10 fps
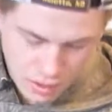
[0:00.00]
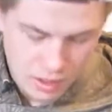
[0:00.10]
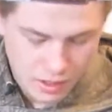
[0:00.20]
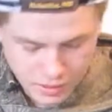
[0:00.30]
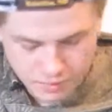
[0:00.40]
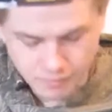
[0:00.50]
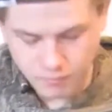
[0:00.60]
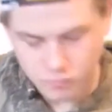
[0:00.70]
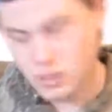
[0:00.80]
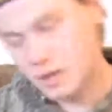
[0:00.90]
Cock it,
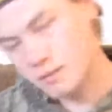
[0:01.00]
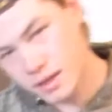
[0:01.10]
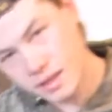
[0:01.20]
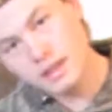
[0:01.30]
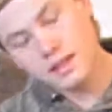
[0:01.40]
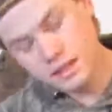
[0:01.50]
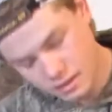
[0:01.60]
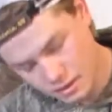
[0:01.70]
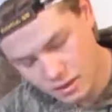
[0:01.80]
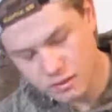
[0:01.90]
drop the pellet in,
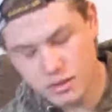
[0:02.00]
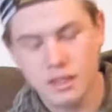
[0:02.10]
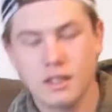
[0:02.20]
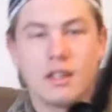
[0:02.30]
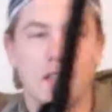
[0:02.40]
close it,